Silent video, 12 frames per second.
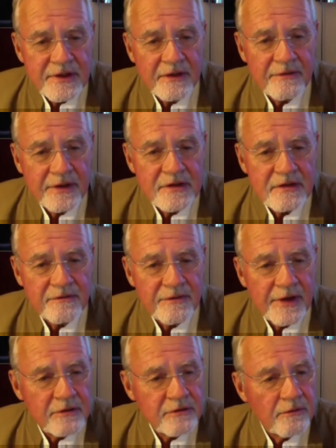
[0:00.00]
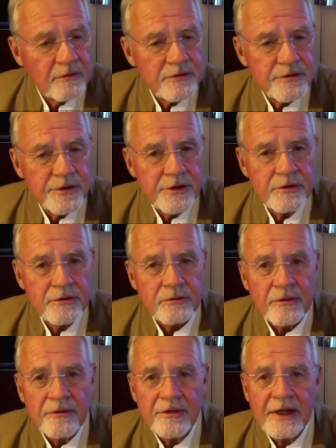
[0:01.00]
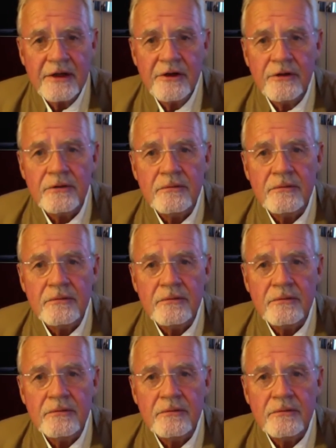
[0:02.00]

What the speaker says: evening's event over to you. Thank you.